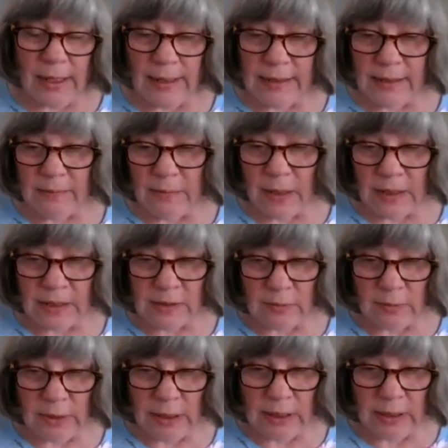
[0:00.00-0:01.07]
It's a must
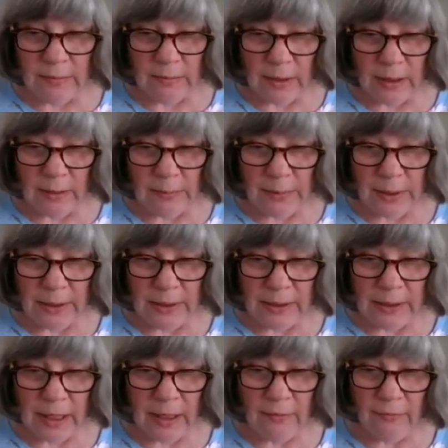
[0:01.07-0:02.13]
read, in my
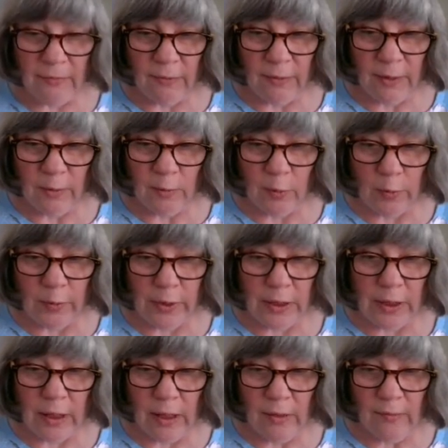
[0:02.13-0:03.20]
opinion, and very
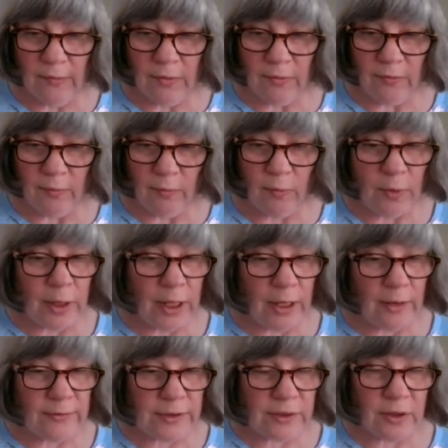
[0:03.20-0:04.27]
worthy of the four and a
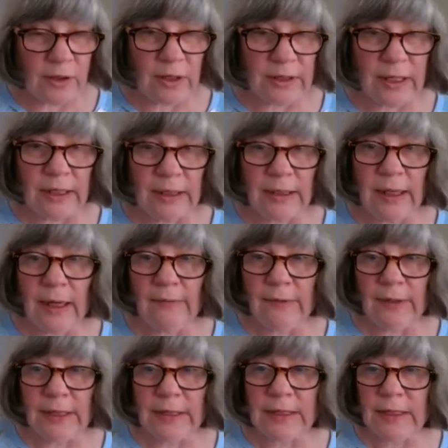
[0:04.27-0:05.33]
half stars I gave
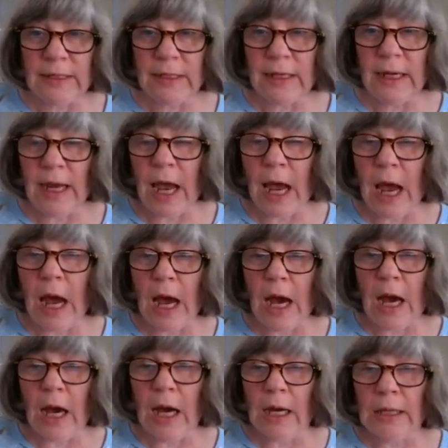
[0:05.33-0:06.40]
it.
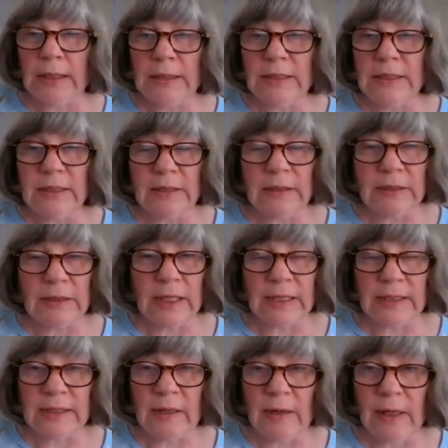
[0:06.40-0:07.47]
Until
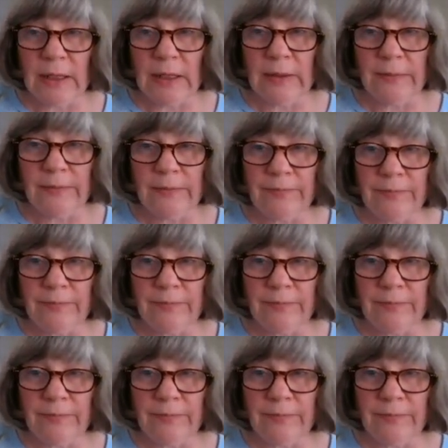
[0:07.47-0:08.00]
next time.